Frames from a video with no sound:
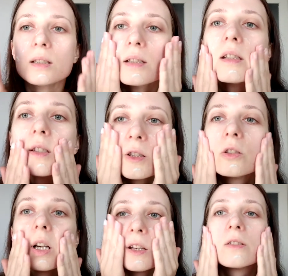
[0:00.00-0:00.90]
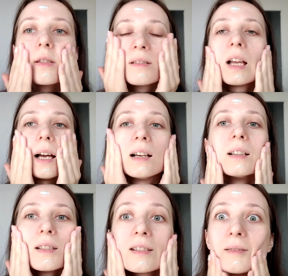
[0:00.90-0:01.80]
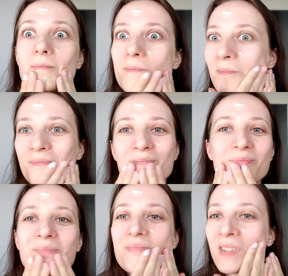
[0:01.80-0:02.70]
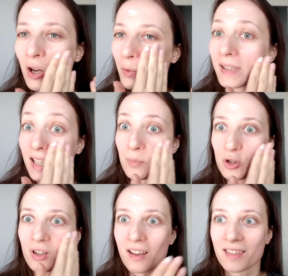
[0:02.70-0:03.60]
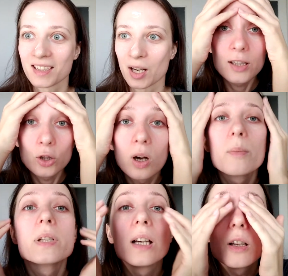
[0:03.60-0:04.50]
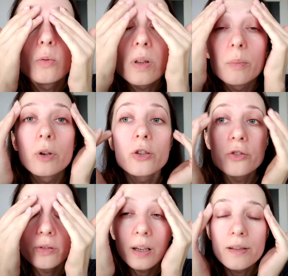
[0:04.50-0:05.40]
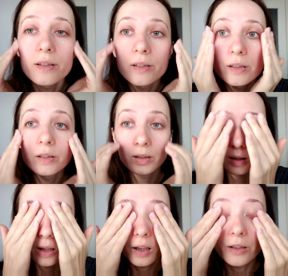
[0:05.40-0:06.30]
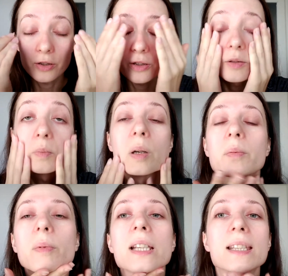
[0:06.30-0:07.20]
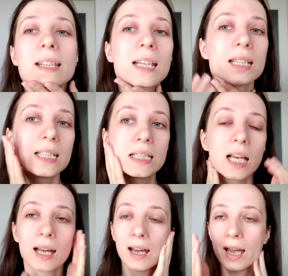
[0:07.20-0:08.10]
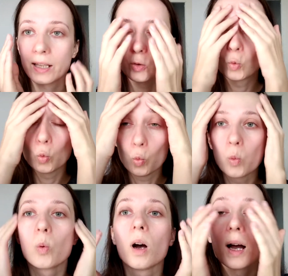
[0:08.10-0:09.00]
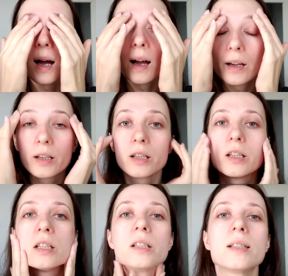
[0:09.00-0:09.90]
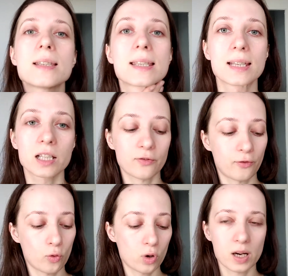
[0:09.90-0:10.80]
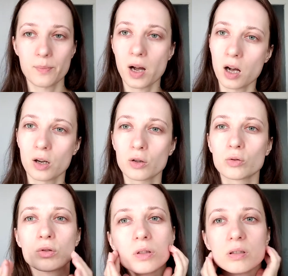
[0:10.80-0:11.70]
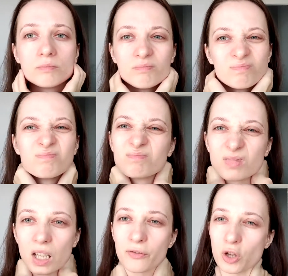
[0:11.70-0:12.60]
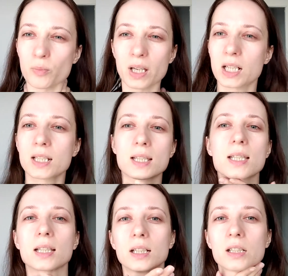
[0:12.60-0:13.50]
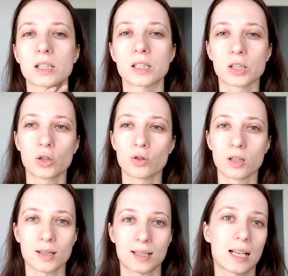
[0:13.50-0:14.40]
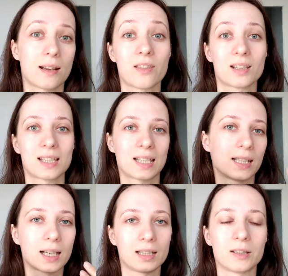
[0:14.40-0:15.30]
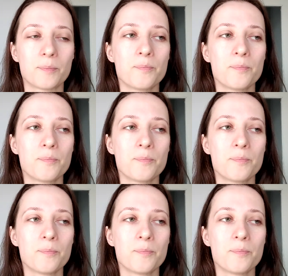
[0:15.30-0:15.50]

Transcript: So I use that. We skip to another step. So I'm done with the moisturizer. I just prep my skin and I sit for about a few minutes to just let it sink in.